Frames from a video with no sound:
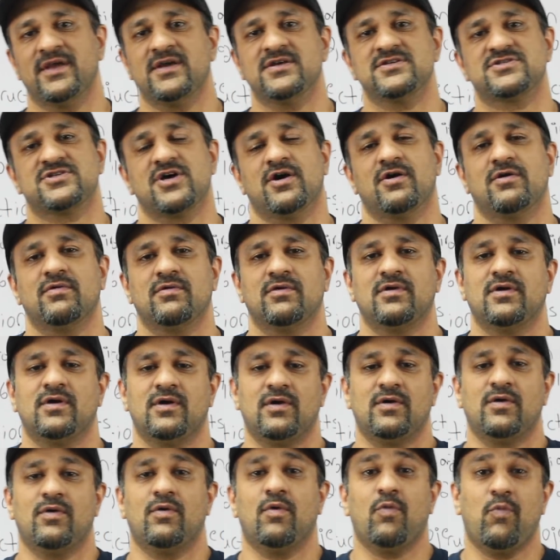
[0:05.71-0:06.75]
So
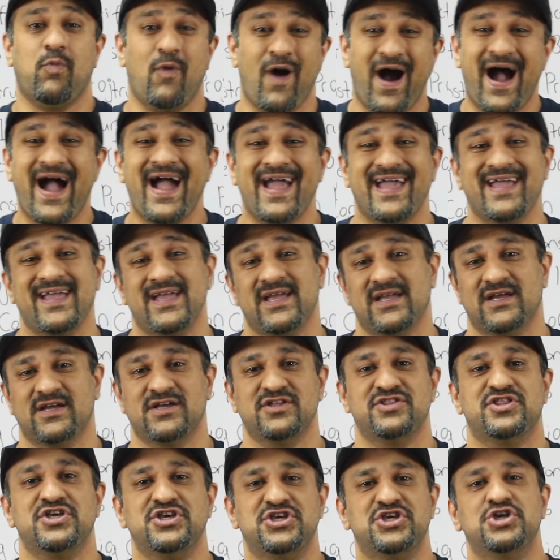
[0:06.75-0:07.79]
why
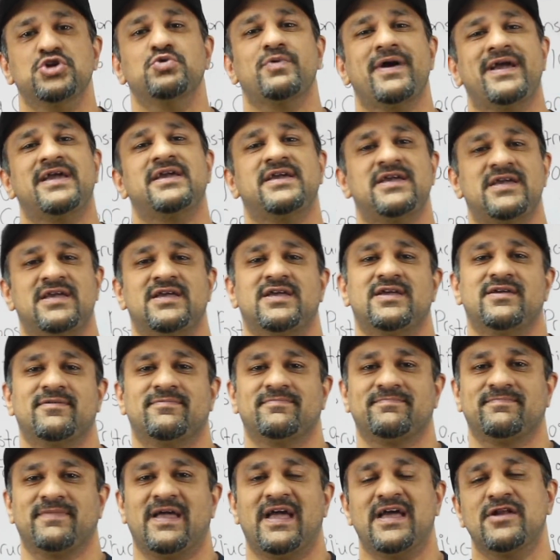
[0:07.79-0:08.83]
the UAE
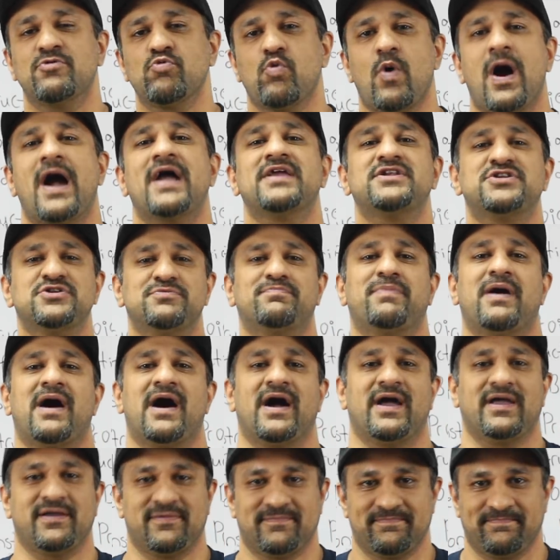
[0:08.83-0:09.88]
and why
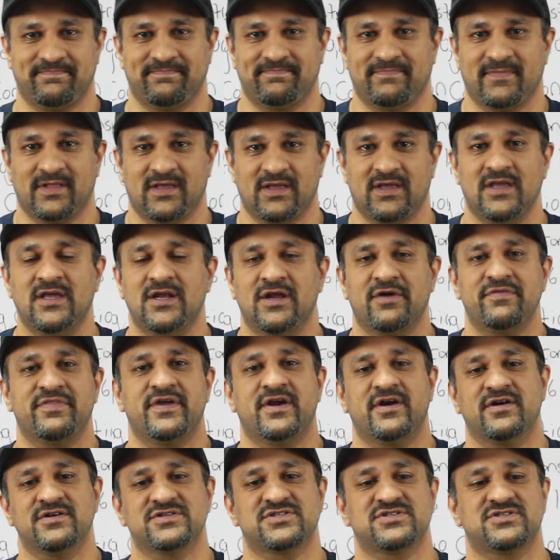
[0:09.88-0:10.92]
Dubai? You know,
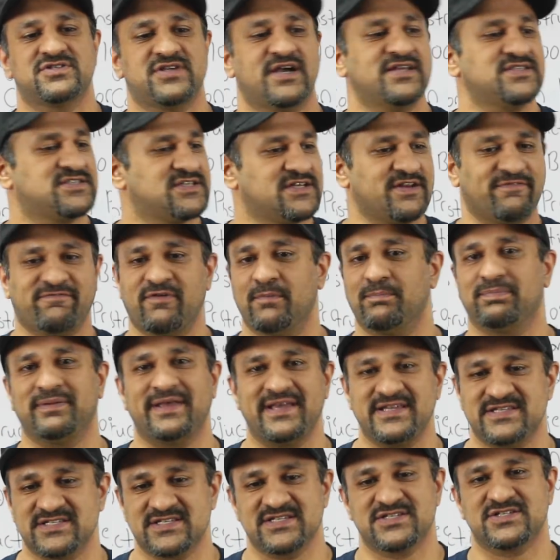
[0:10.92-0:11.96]
there's tons of different
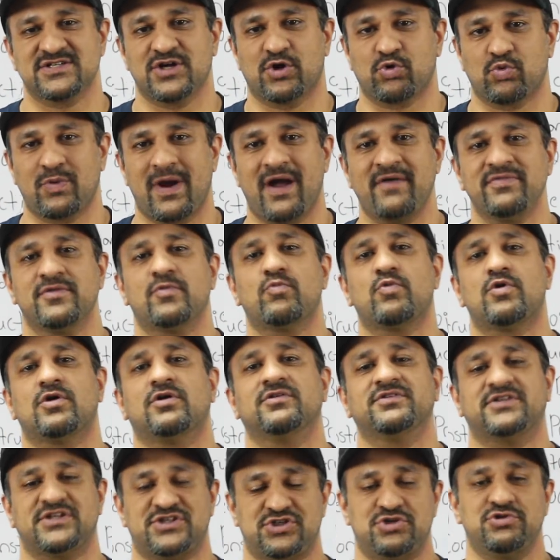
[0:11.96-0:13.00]
places around the
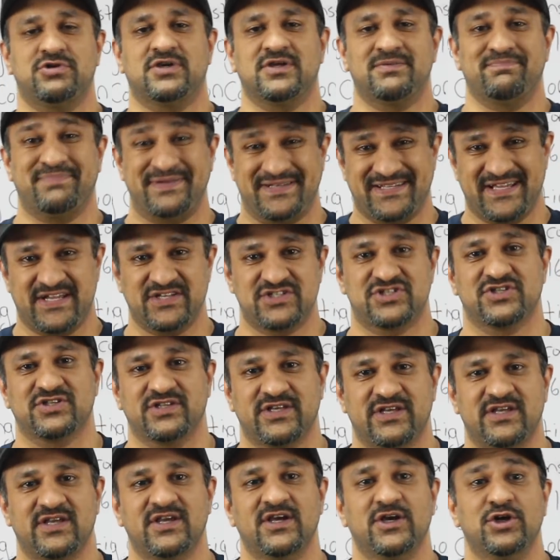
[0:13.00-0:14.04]
world that you can
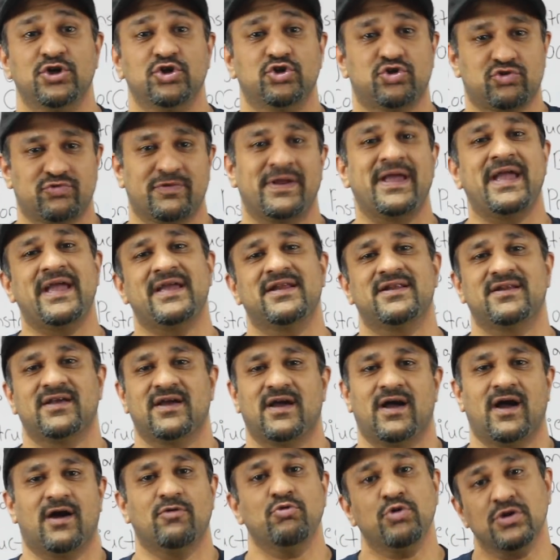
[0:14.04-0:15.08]
potentially create
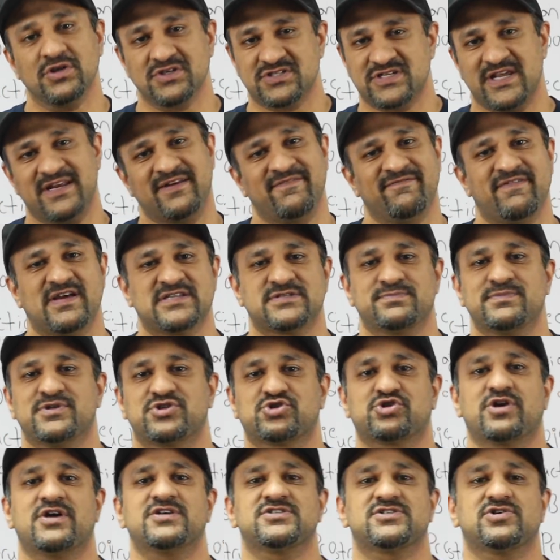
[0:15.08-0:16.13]
a real estate investment
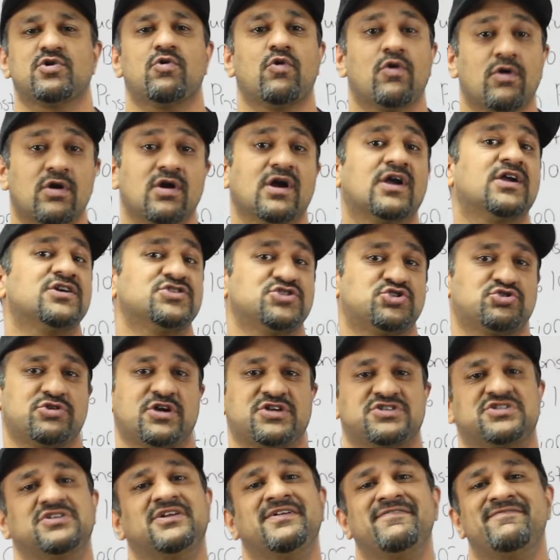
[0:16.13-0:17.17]
trust or a
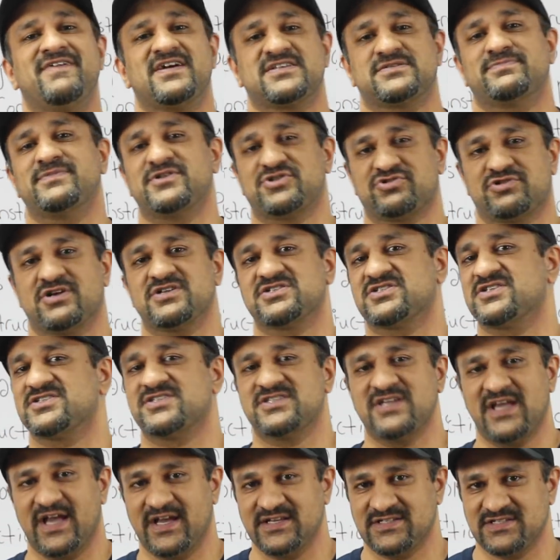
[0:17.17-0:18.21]
construction investment trust, a
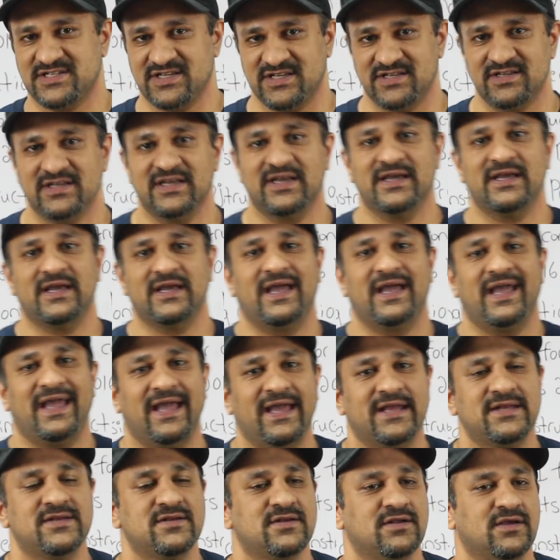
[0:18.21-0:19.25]
CIT.
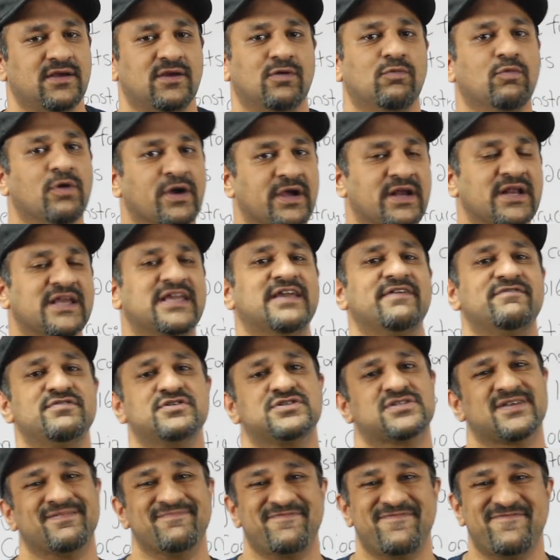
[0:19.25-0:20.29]
And we're going to give
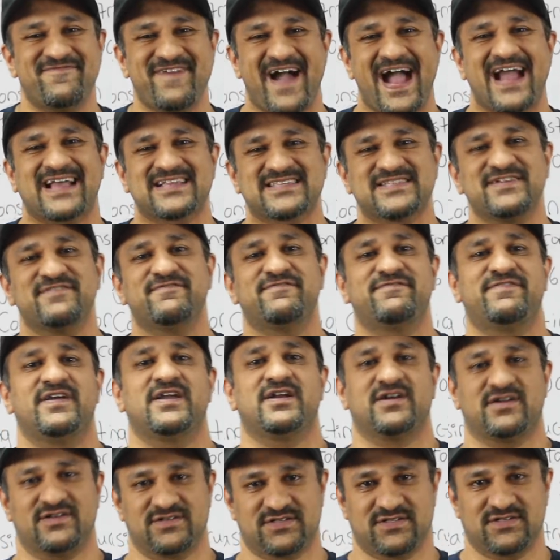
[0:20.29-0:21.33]
you some facts and
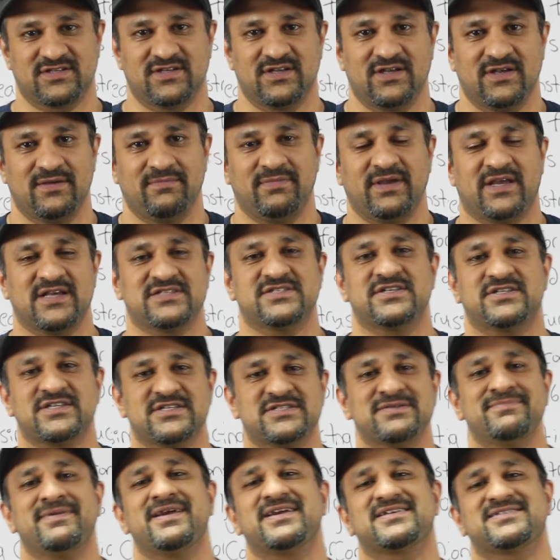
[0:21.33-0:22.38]
figures because it
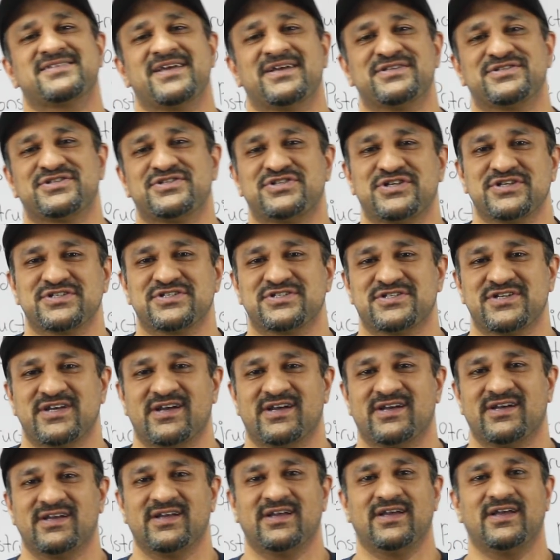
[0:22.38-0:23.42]
doesn't make sense just
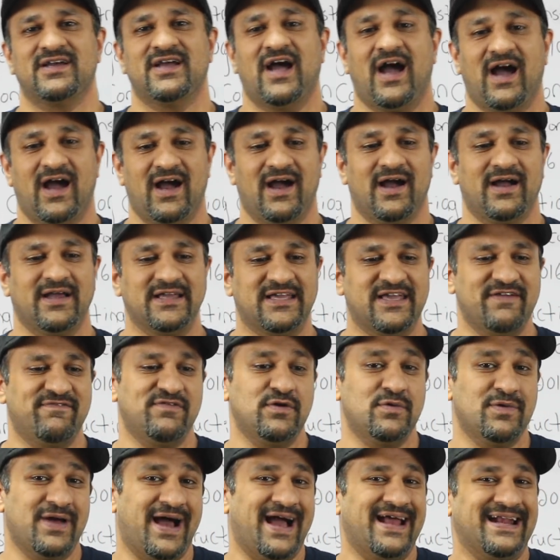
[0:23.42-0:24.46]
to give
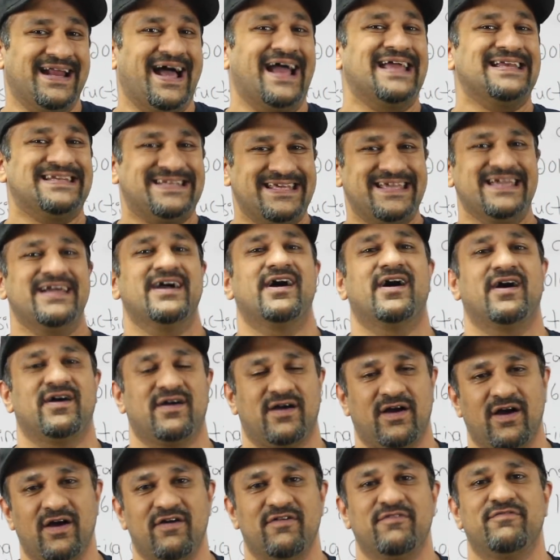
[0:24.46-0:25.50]
you an idea
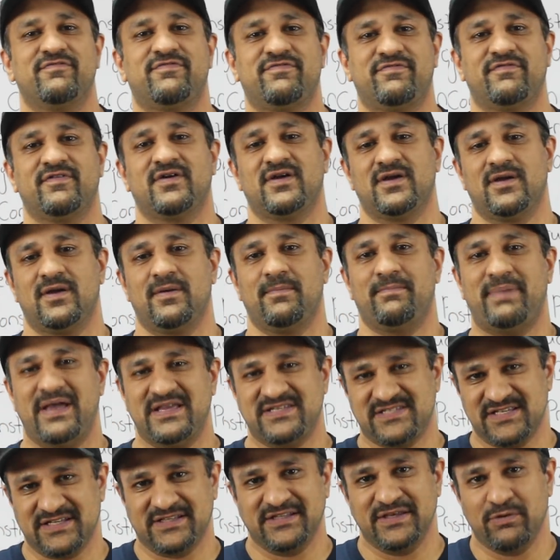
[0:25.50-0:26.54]
of
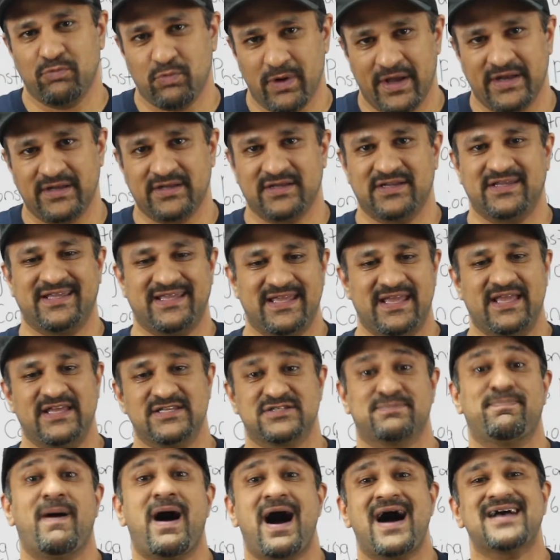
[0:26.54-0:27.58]
basically what
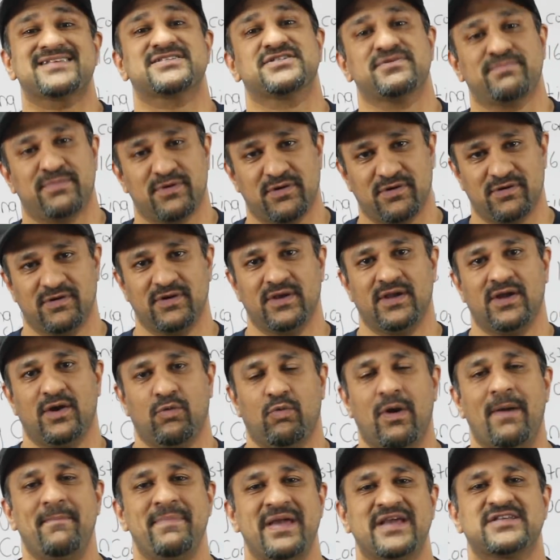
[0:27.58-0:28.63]
is possible.
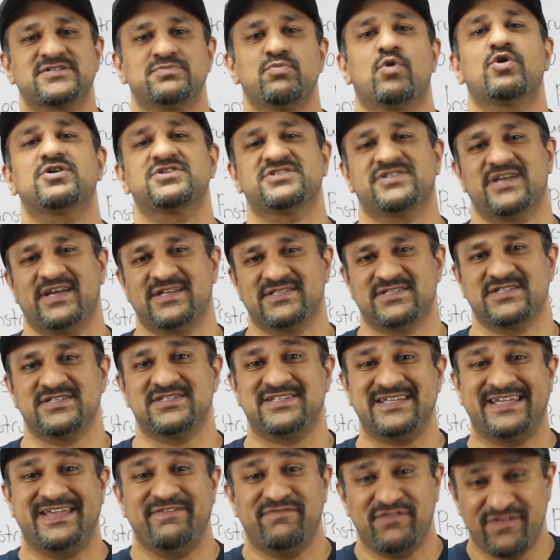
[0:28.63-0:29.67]
What makes more sense is
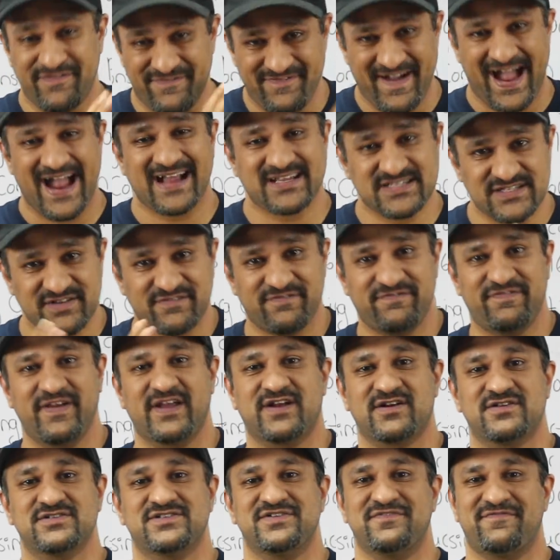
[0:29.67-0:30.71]
to give you facts and
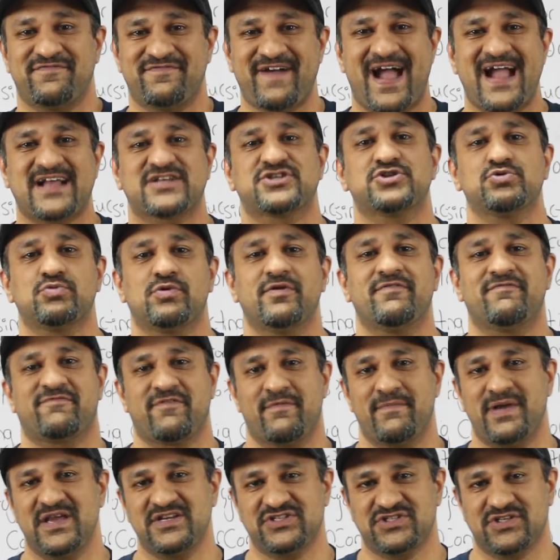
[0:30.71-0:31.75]
figures and factual
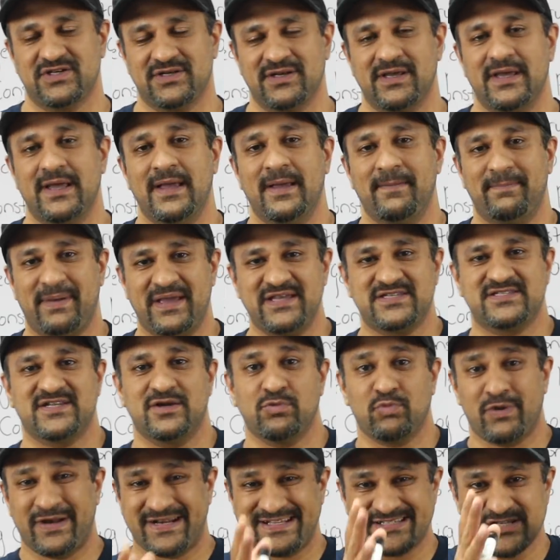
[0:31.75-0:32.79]
information based
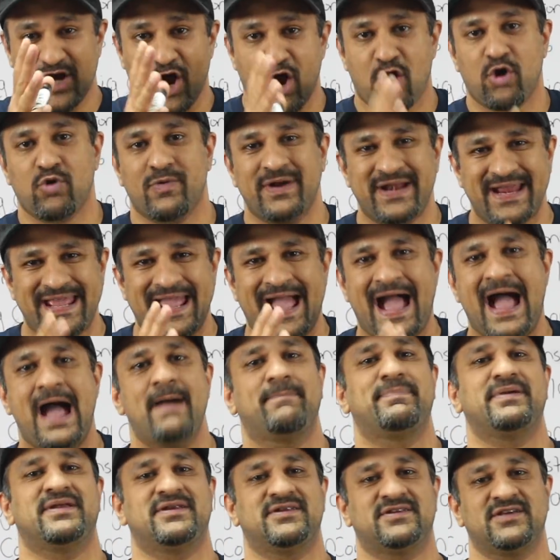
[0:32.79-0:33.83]
on what has already
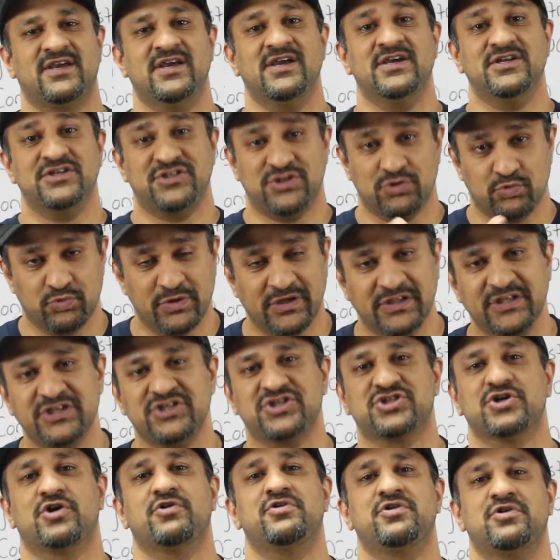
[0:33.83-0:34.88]
happened to really
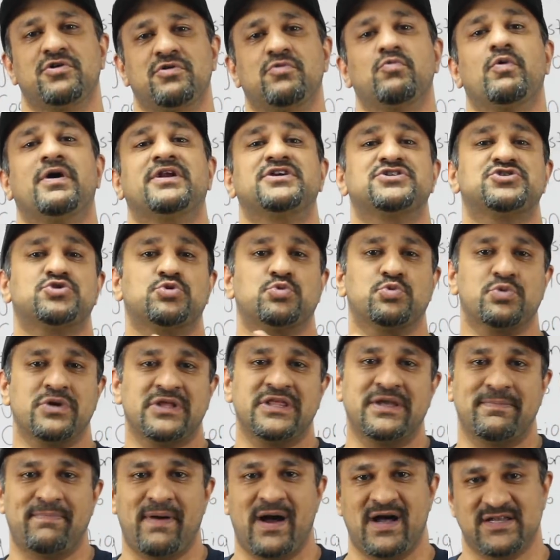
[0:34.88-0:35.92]
show you what is
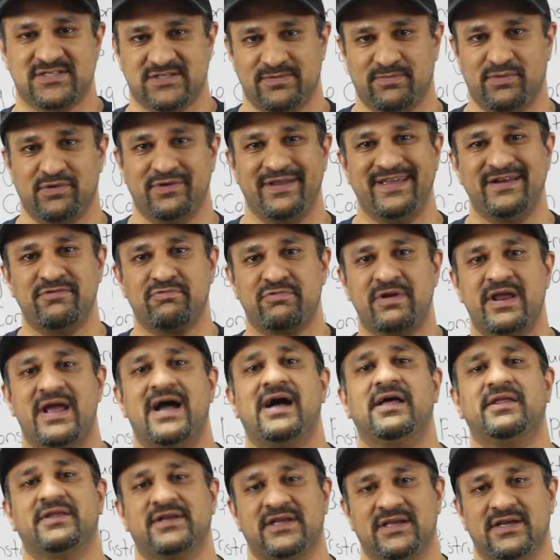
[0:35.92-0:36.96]
really possible in
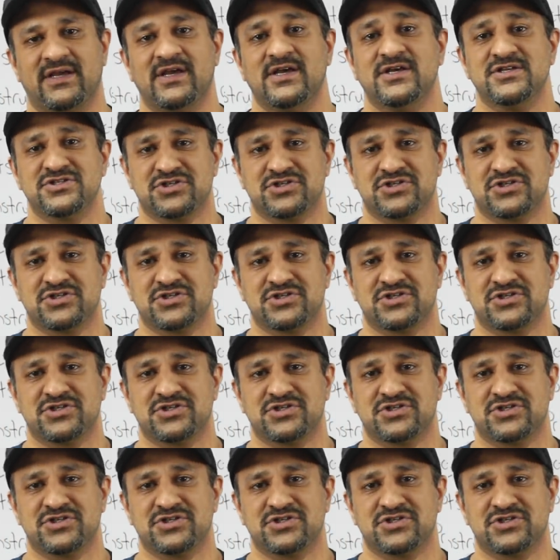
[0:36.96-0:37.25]
reality.